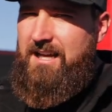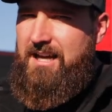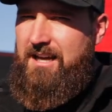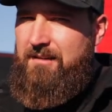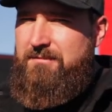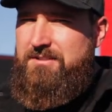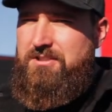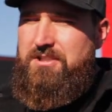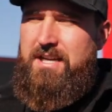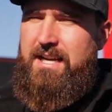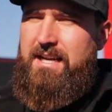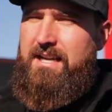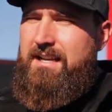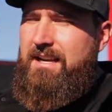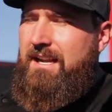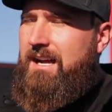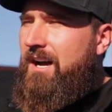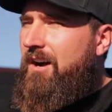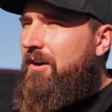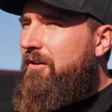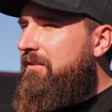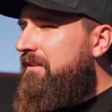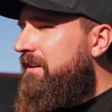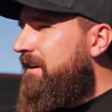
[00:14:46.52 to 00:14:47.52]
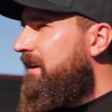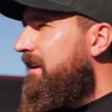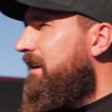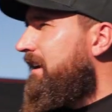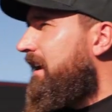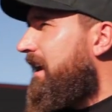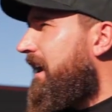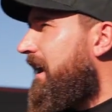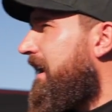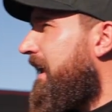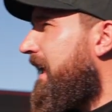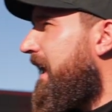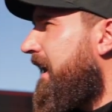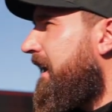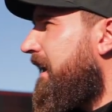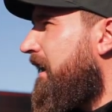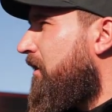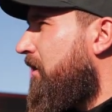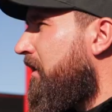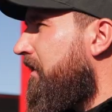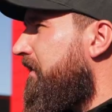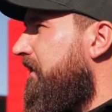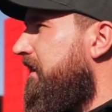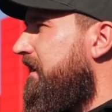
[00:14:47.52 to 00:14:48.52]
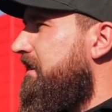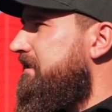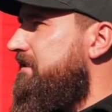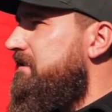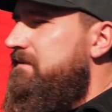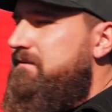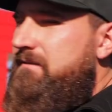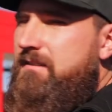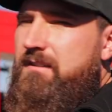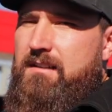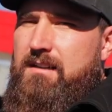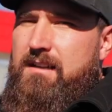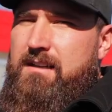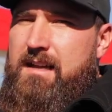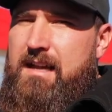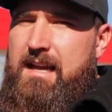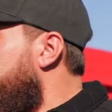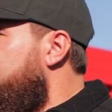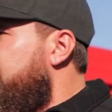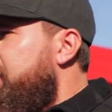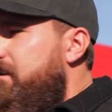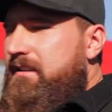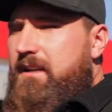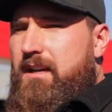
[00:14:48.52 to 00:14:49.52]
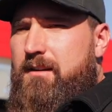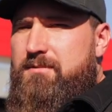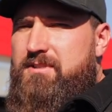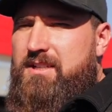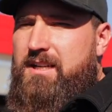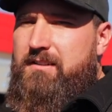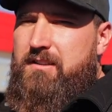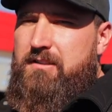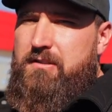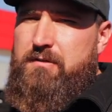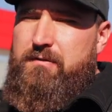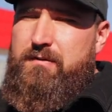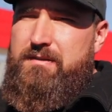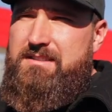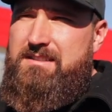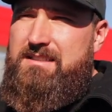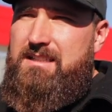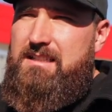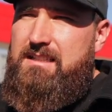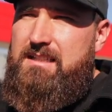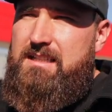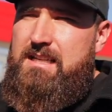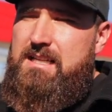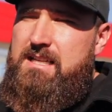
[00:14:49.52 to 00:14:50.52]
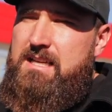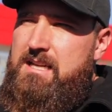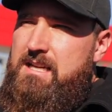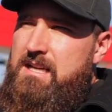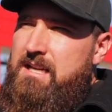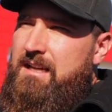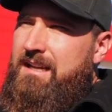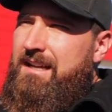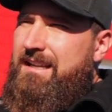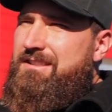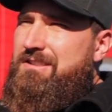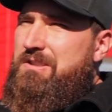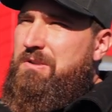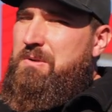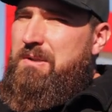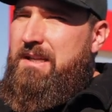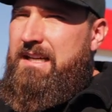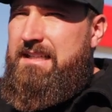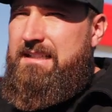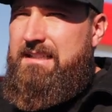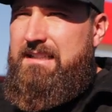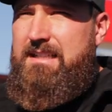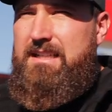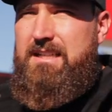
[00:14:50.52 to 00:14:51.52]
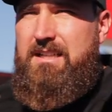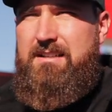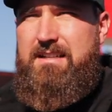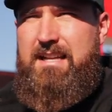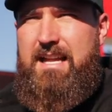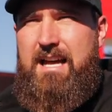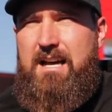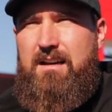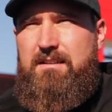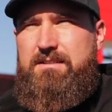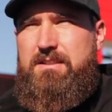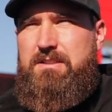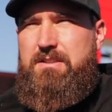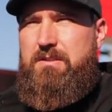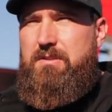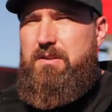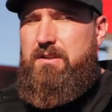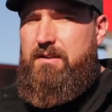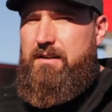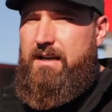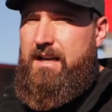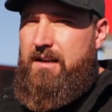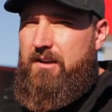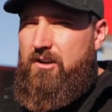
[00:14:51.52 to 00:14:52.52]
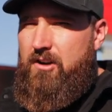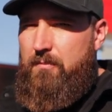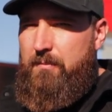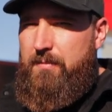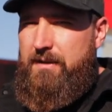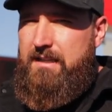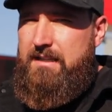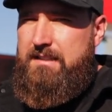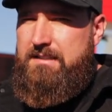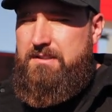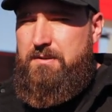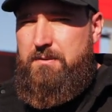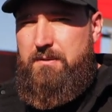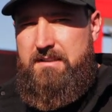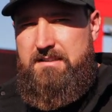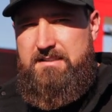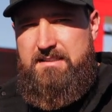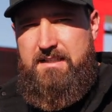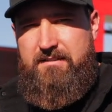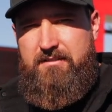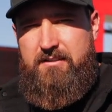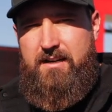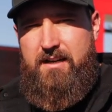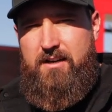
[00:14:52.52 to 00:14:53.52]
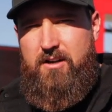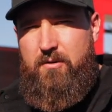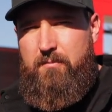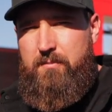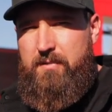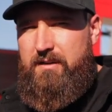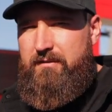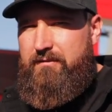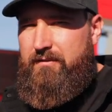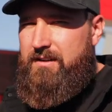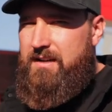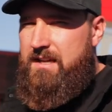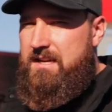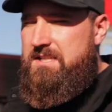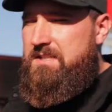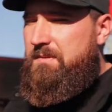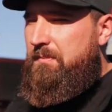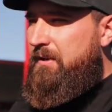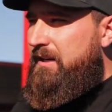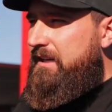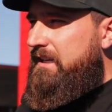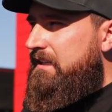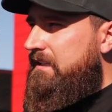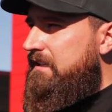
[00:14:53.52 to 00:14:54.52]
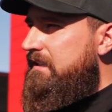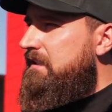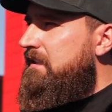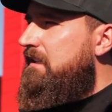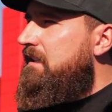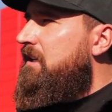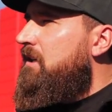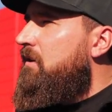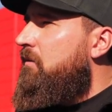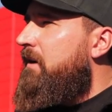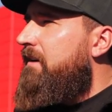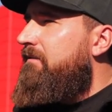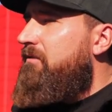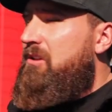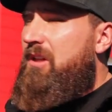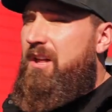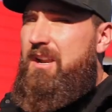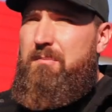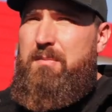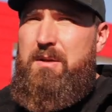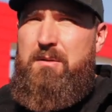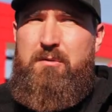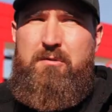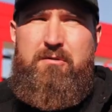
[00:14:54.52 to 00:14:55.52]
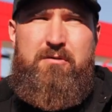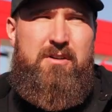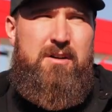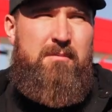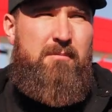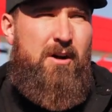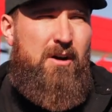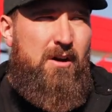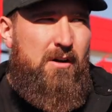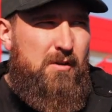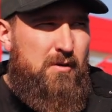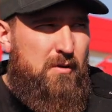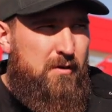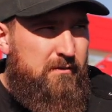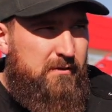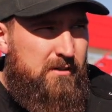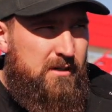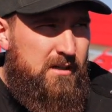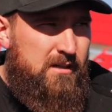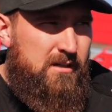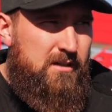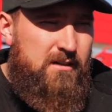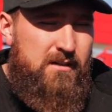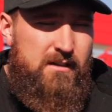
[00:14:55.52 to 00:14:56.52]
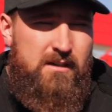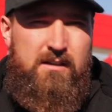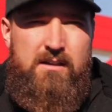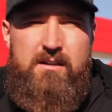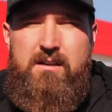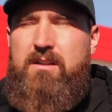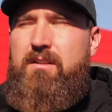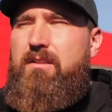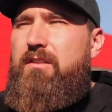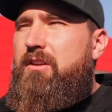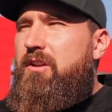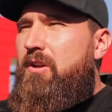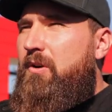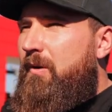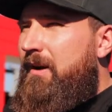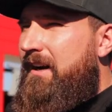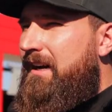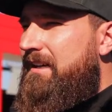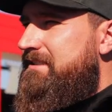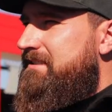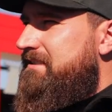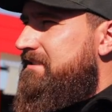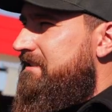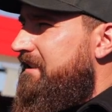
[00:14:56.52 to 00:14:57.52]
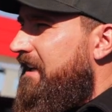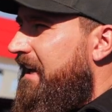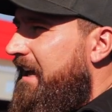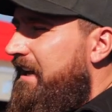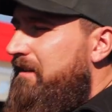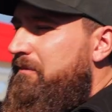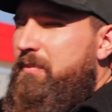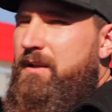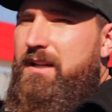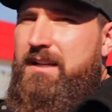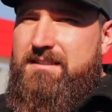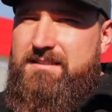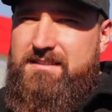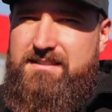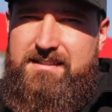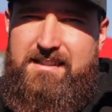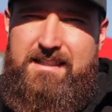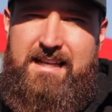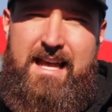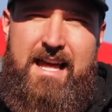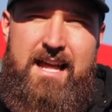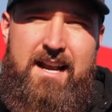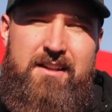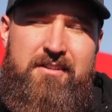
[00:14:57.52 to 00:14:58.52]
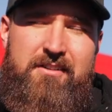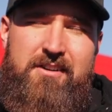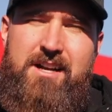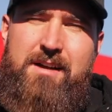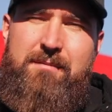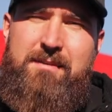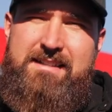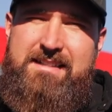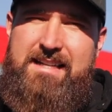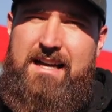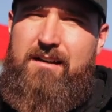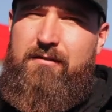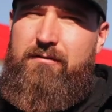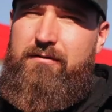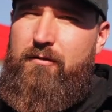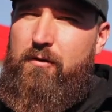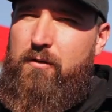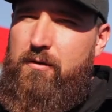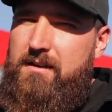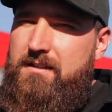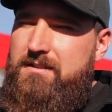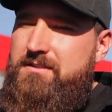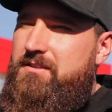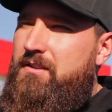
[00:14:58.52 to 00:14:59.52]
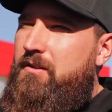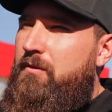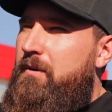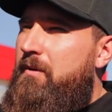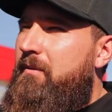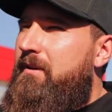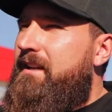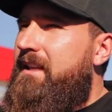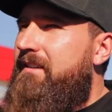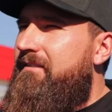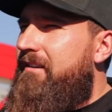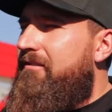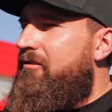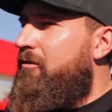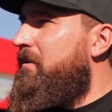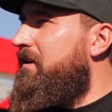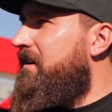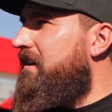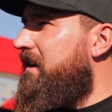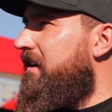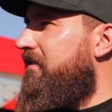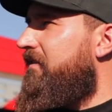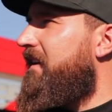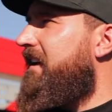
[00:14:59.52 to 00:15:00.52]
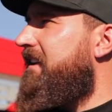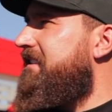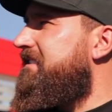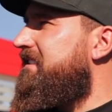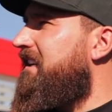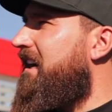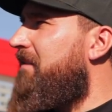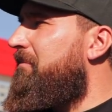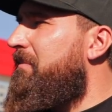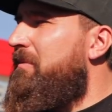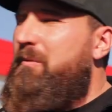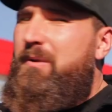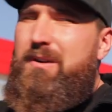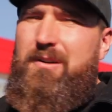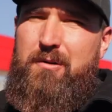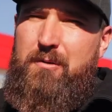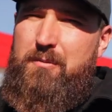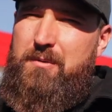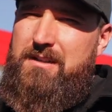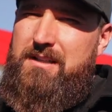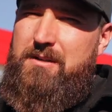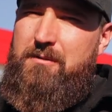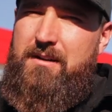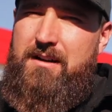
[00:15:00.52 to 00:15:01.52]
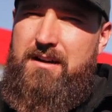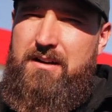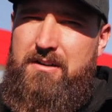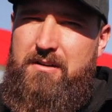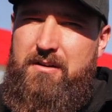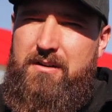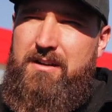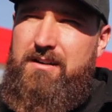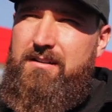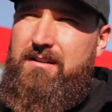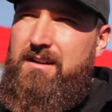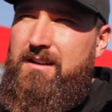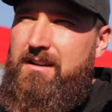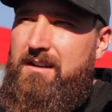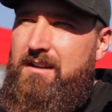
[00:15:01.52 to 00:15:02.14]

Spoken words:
come and check it out and hang out with us and come check out the new facility. It's too late in the year now to do a grand opening, so we're gonna save the grand opening for next spring. We have a lot of people from all over the US and places in Canada that are coming down for it. So we wanna give everyone enough heads up, and we don't really wanna do it